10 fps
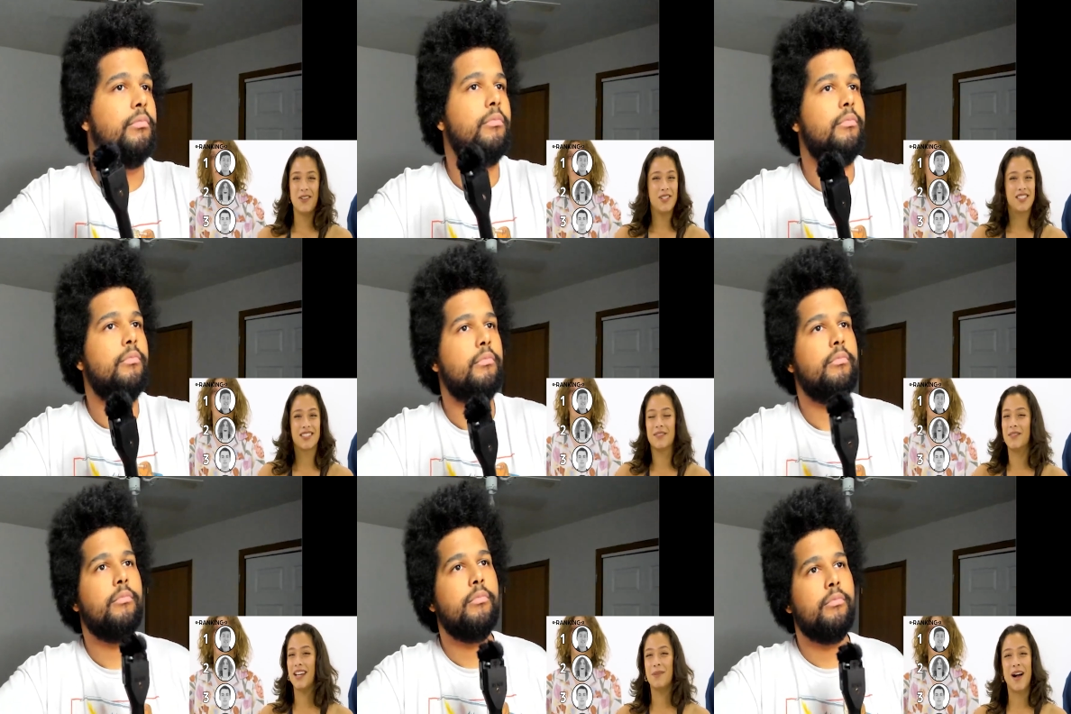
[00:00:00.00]
Speaker 1: was just
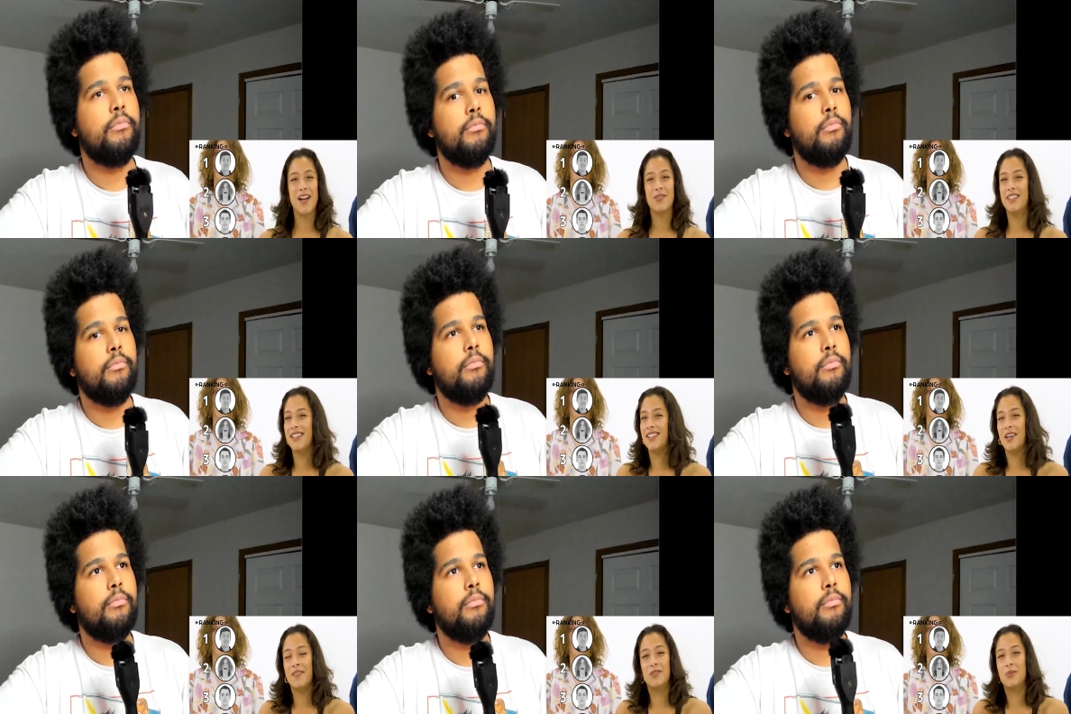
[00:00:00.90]
like mildly
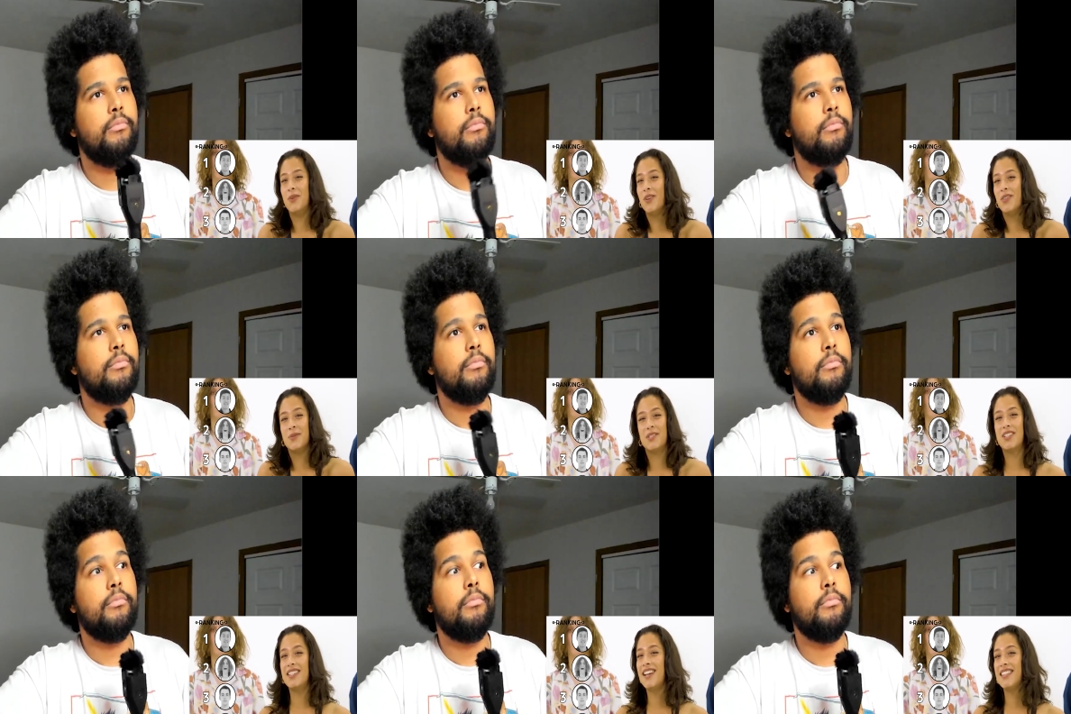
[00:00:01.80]
uncomfortable,
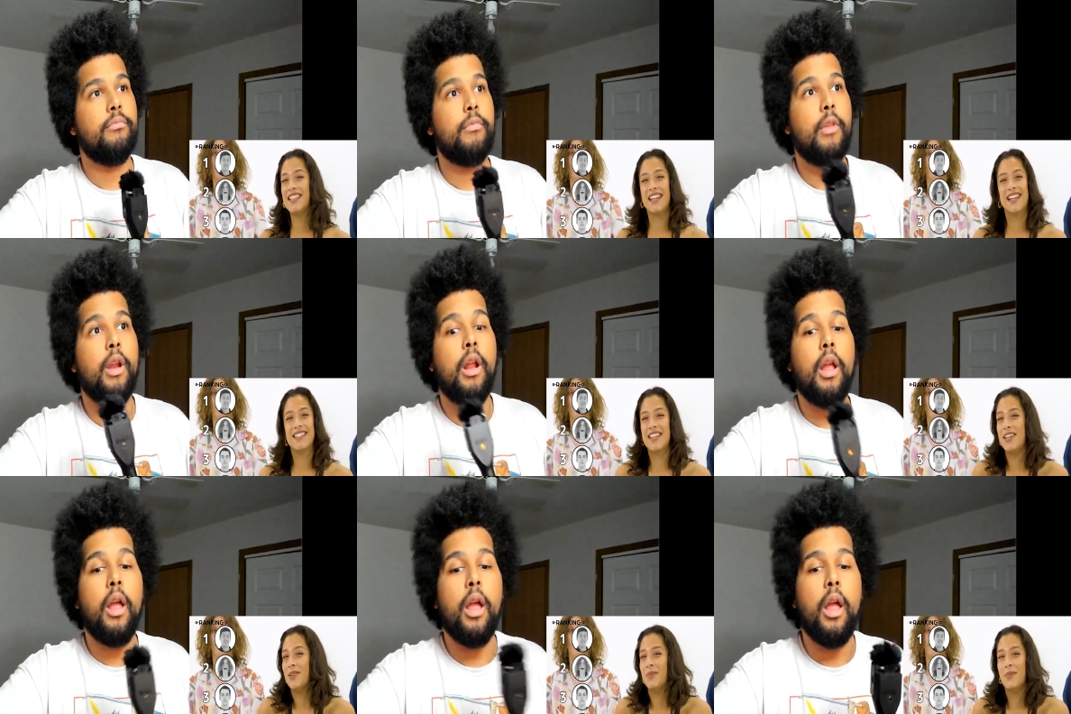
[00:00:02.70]
which is nothing against
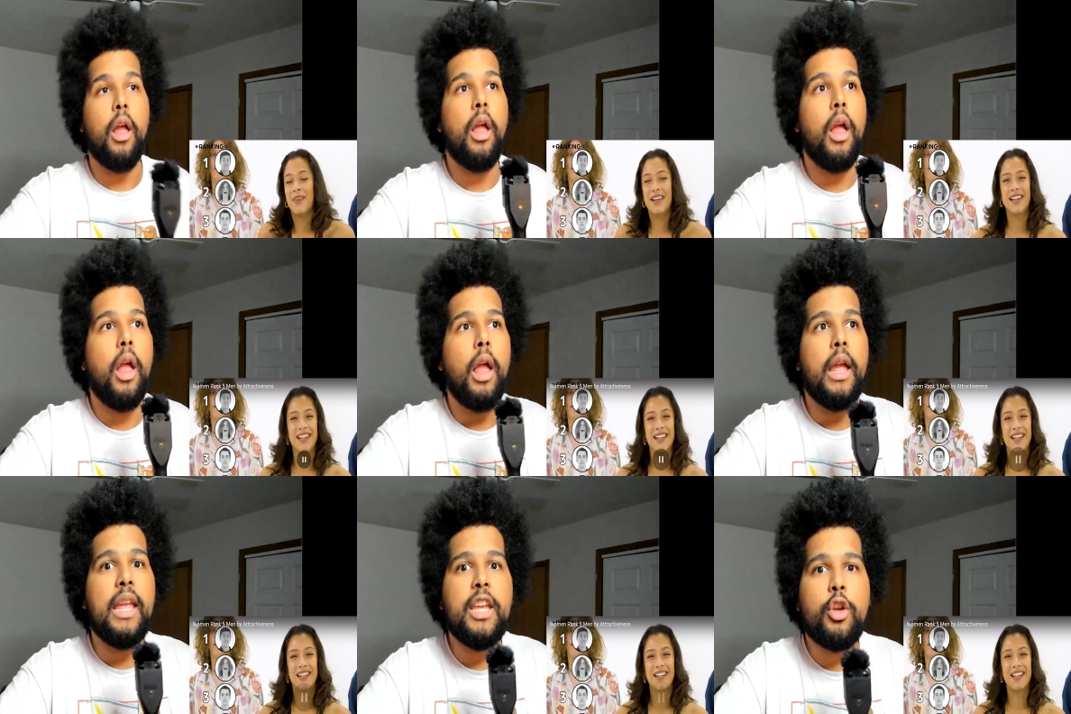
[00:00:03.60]
him.
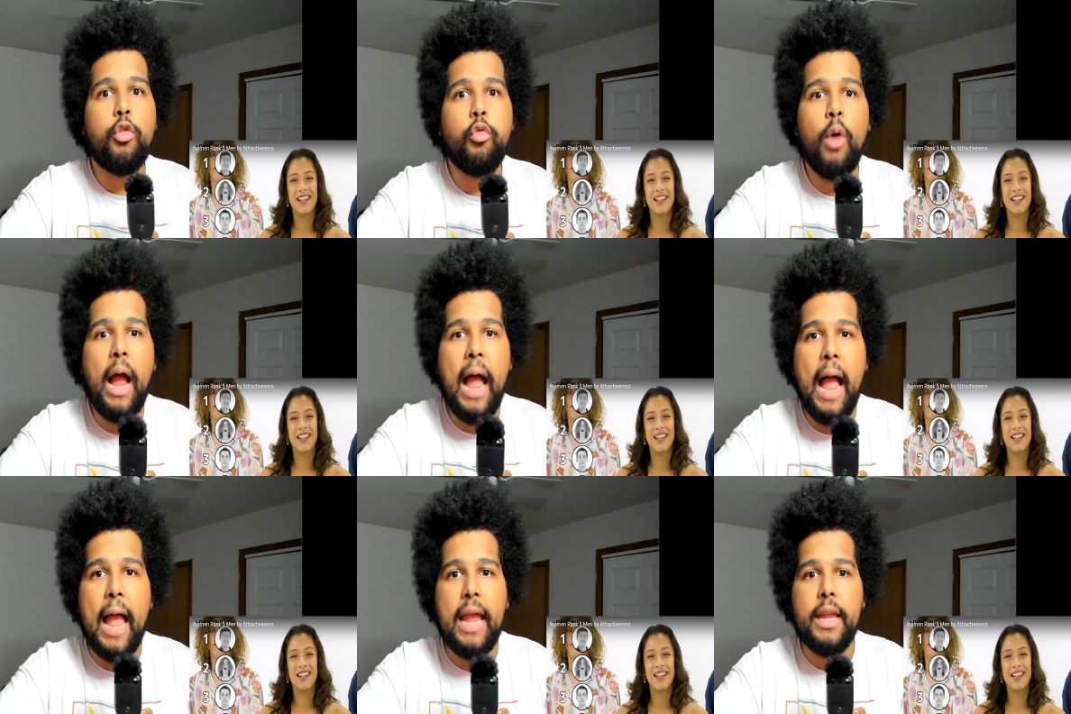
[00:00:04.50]
Speaker 2: He
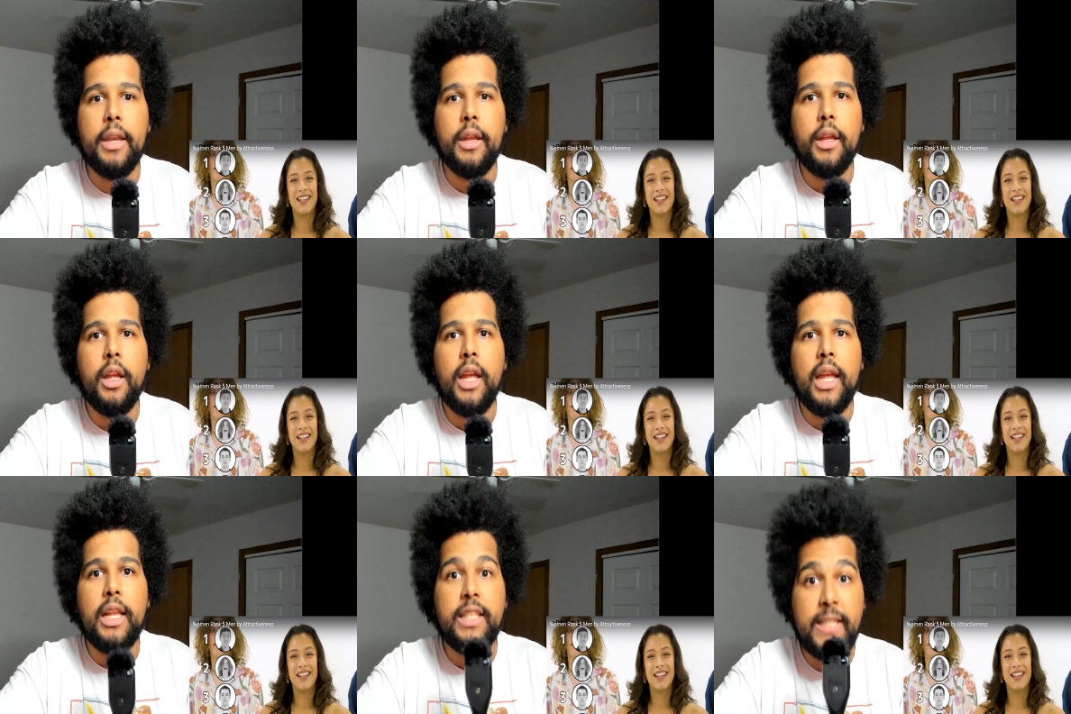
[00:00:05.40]
cried.
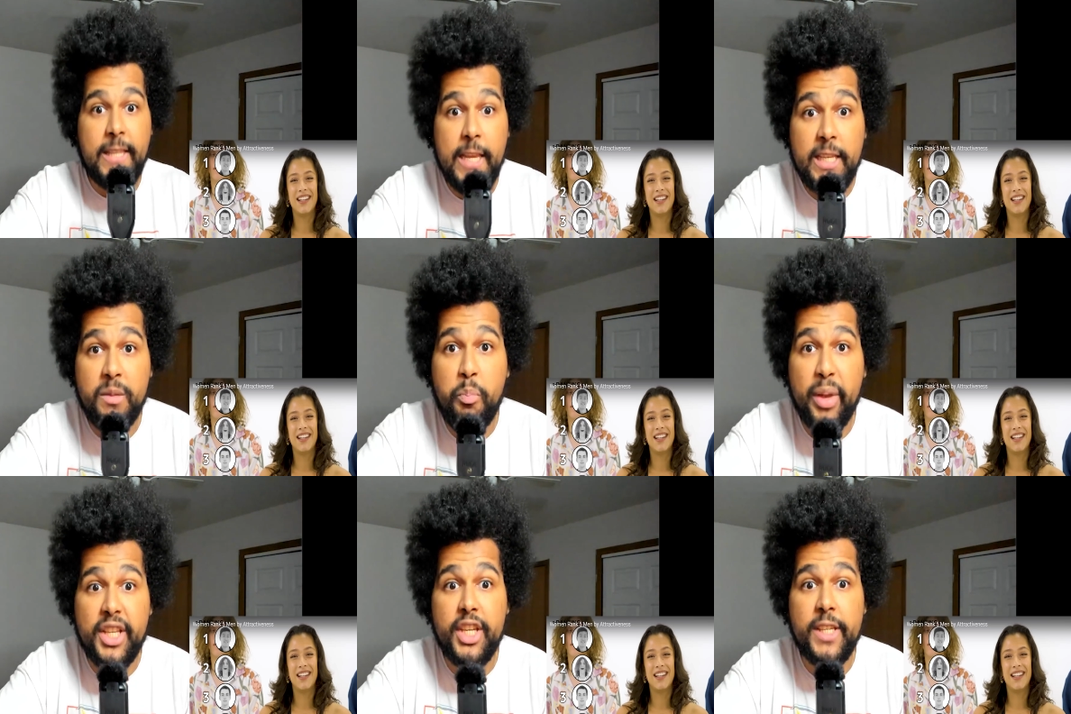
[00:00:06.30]
These
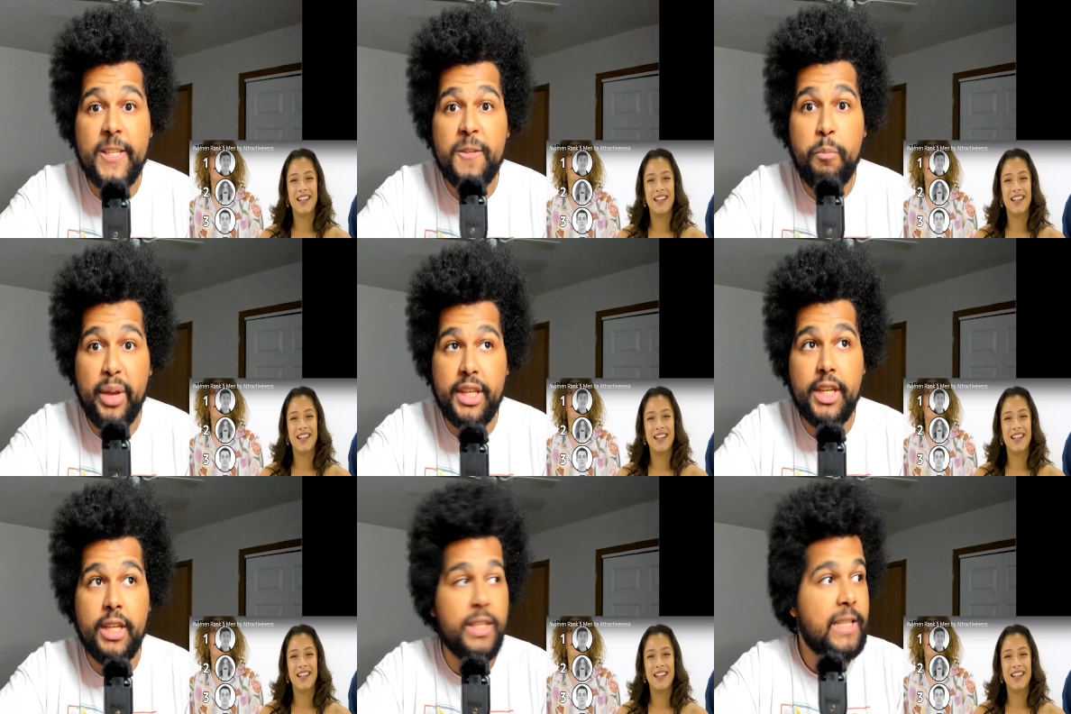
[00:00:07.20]
bitches is
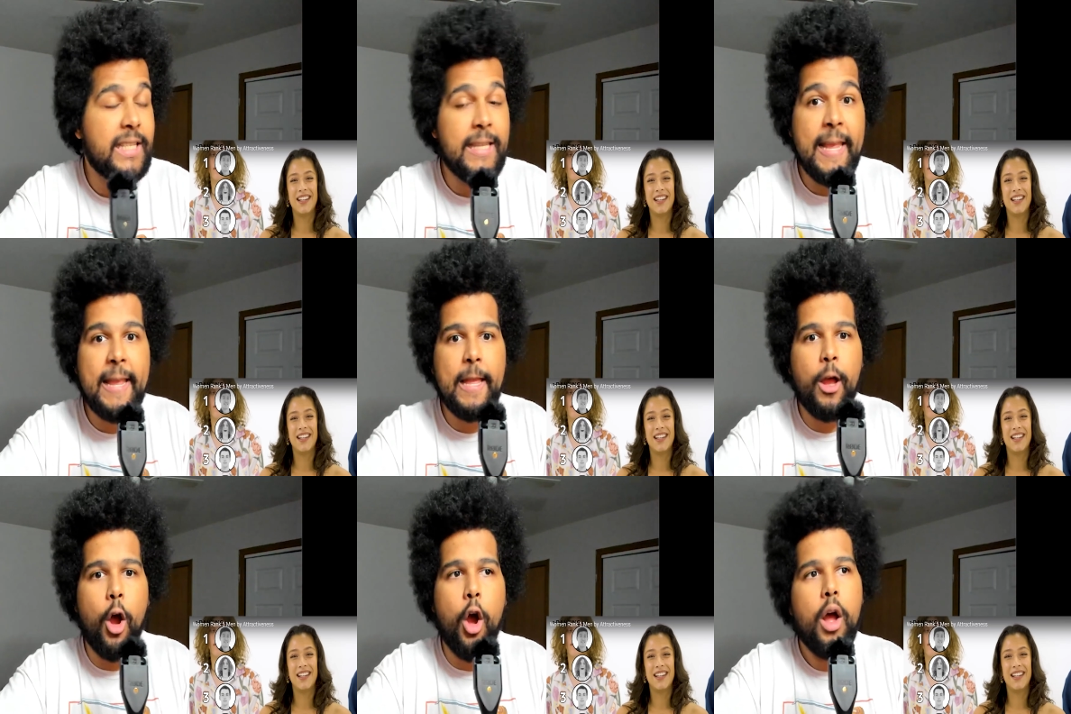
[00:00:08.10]
bitches. This
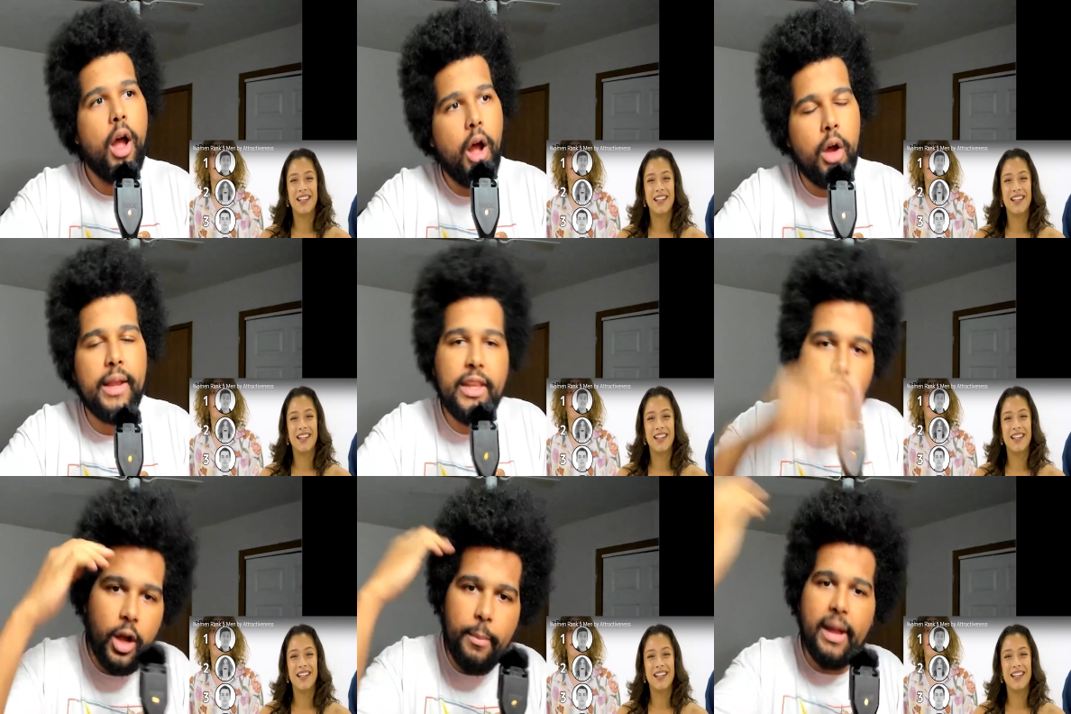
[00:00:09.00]
nigga, oh, he
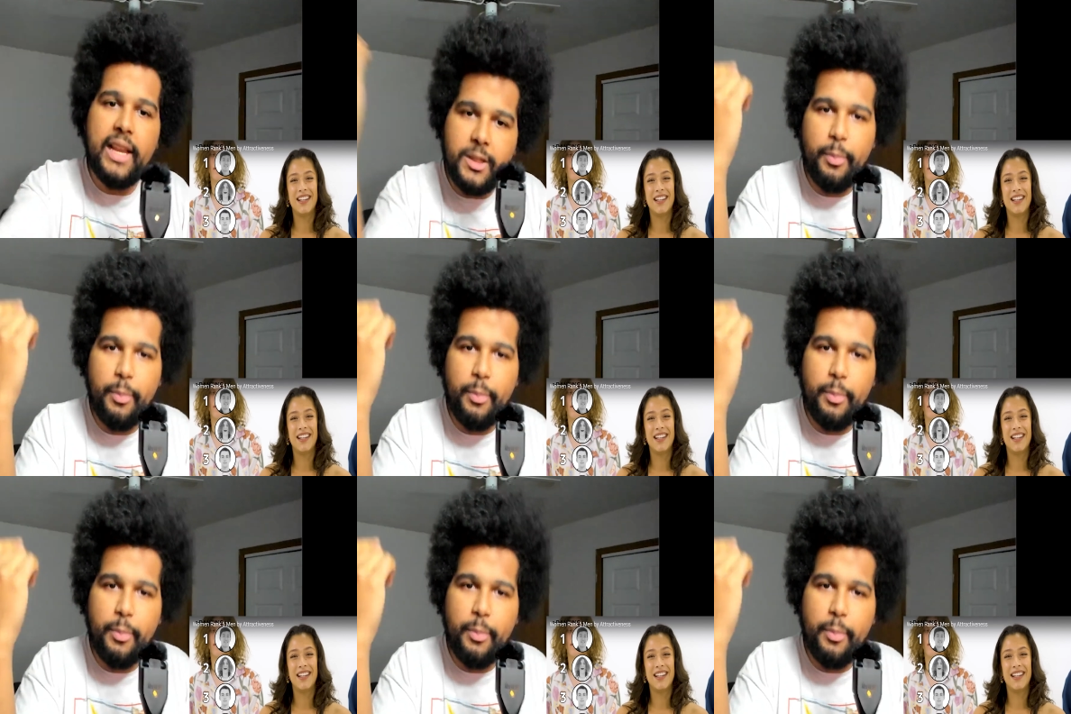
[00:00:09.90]
thought about his